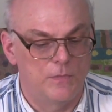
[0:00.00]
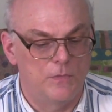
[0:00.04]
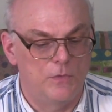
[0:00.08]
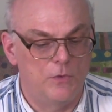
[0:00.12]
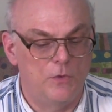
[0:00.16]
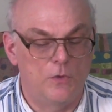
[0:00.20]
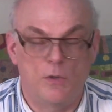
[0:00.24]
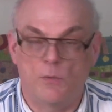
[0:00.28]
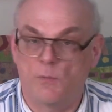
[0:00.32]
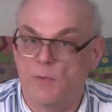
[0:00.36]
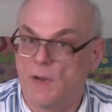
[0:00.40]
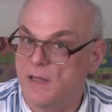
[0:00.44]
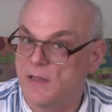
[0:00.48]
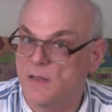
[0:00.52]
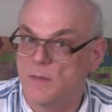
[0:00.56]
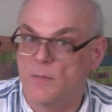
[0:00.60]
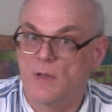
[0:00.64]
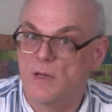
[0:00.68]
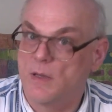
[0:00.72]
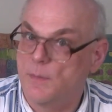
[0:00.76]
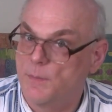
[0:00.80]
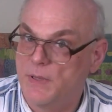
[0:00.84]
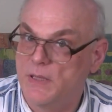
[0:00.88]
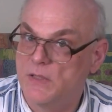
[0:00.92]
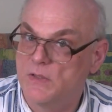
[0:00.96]
You could write them
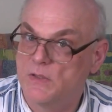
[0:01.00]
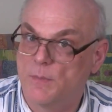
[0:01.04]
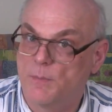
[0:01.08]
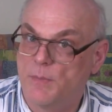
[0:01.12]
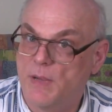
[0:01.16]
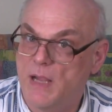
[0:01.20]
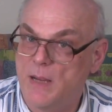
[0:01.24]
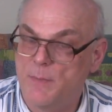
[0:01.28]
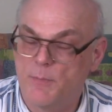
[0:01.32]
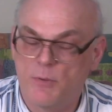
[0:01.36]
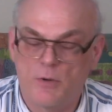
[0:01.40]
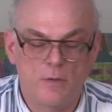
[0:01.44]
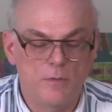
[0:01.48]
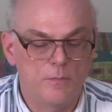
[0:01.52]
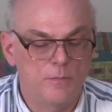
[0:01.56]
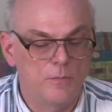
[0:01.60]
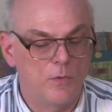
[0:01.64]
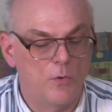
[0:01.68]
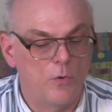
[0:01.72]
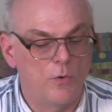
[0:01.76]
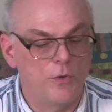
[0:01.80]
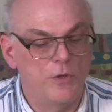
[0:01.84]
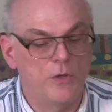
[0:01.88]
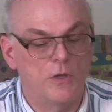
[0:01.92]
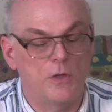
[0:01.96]
on a piece of paper,
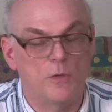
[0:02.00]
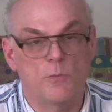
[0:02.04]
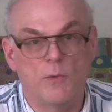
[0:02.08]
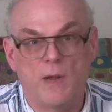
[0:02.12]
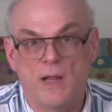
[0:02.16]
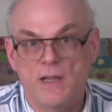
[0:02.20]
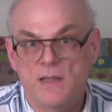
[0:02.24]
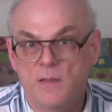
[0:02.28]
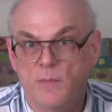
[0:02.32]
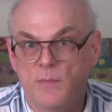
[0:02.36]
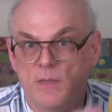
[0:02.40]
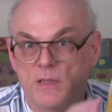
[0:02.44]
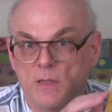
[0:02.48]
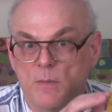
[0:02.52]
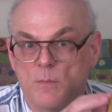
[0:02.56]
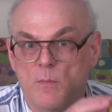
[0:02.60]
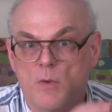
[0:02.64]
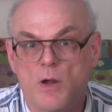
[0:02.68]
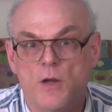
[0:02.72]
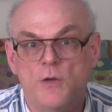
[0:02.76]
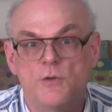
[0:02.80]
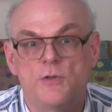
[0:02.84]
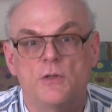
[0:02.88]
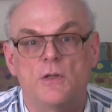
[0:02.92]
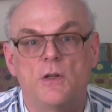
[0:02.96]
or you could write them in the
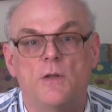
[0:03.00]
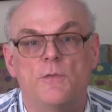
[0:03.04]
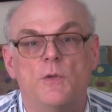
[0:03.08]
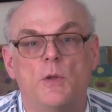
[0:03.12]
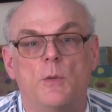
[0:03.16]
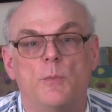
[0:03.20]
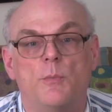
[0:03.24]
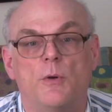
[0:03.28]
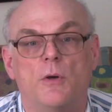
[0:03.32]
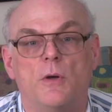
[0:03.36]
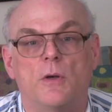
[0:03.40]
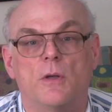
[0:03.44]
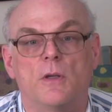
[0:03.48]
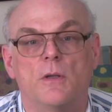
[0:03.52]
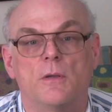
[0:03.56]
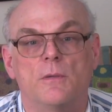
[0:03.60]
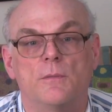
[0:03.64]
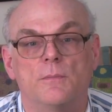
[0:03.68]
margin of your book.